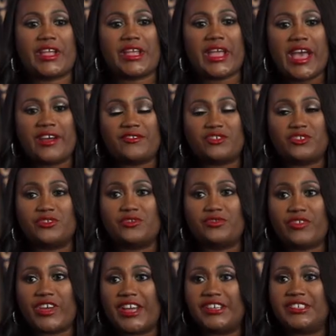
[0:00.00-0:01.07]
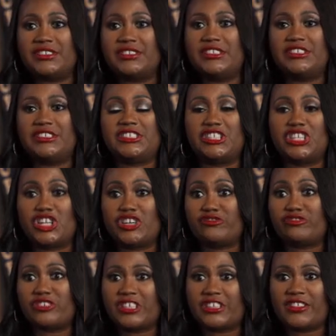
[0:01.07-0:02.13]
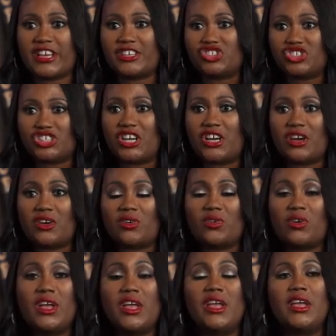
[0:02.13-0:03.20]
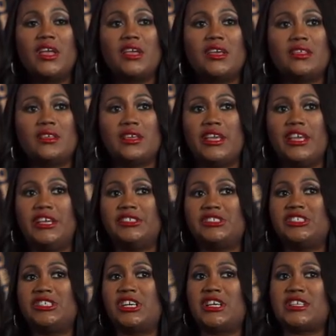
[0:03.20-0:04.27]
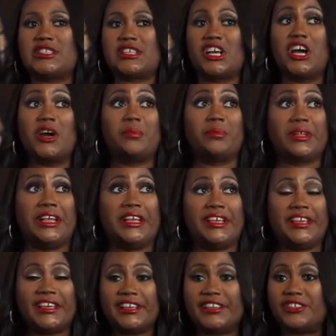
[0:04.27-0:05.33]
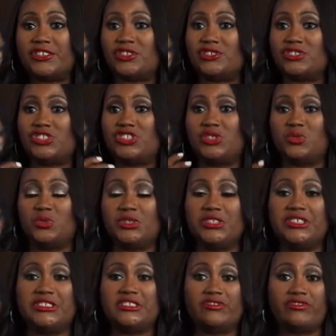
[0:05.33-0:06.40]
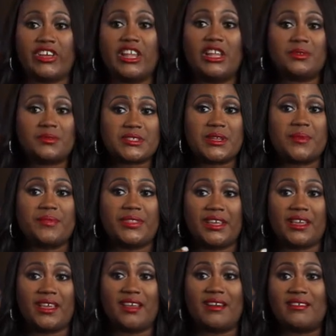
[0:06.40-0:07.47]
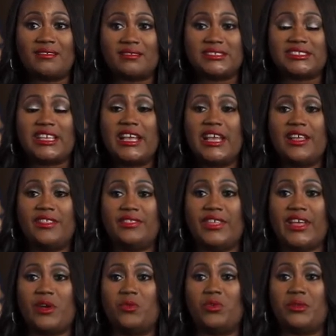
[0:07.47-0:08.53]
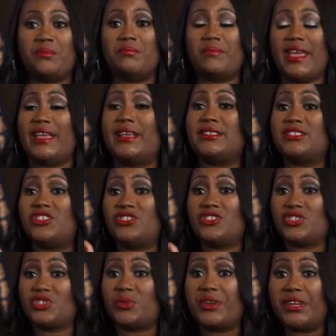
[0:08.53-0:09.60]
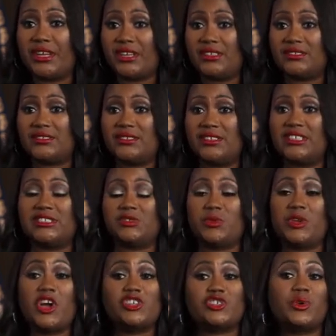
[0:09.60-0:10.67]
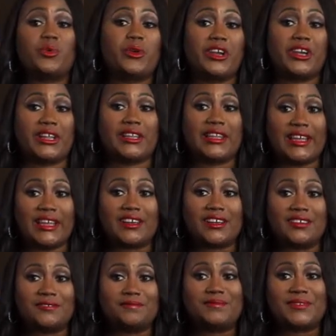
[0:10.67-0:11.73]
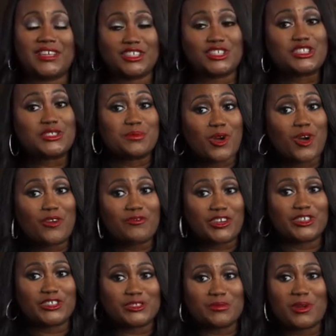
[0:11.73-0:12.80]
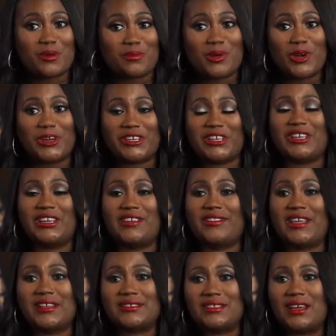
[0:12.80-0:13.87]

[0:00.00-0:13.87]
Like after finally delivering that show, it took us a couple of years to really develop something else that would make it to the screen, because we also were in Atlanta, in a small, very small market at that